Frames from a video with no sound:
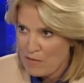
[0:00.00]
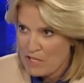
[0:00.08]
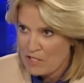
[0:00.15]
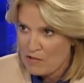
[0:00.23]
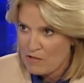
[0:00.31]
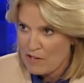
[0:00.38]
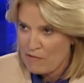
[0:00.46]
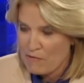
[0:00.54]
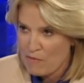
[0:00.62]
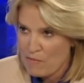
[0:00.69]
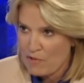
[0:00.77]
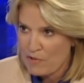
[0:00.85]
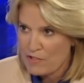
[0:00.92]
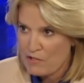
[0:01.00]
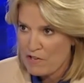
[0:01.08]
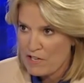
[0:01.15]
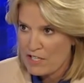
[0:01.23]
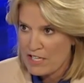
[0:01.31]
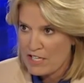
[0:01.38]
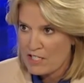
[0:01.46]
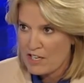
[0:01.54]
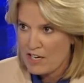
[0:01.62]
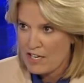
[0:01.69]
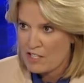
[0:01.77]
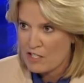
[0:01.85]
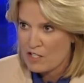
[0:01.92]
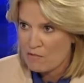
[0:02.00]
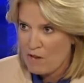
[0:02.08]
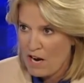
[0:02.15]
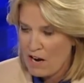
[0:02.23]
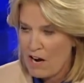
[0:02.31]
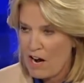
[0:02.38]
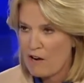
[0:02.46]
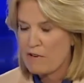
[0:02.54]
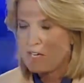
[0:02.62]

do we do? If we're both joined against ISIS, how do